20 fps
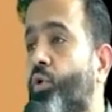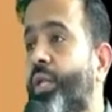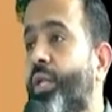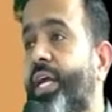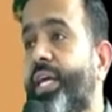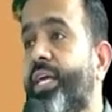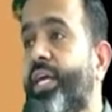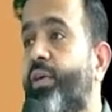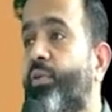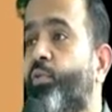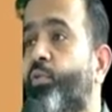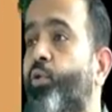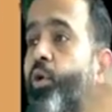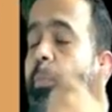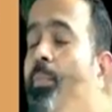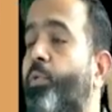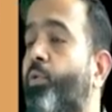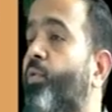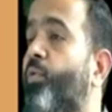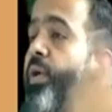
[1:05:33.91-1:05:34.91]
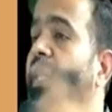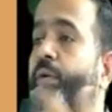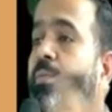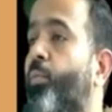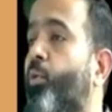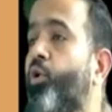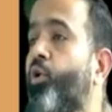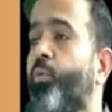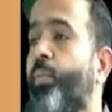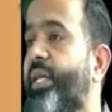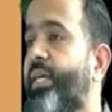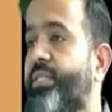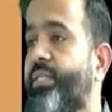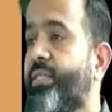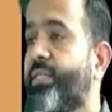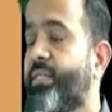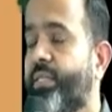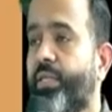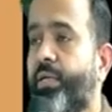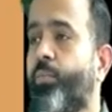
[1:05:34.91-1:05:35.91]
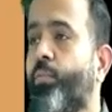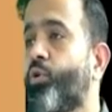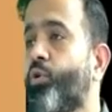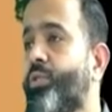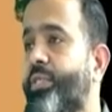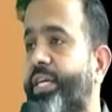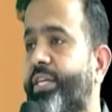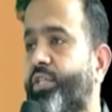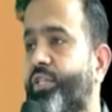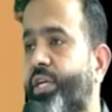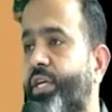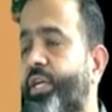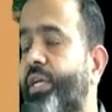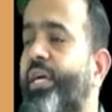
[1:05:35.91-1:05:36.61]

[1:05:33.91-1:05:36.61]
that if you approved at both places in the both section,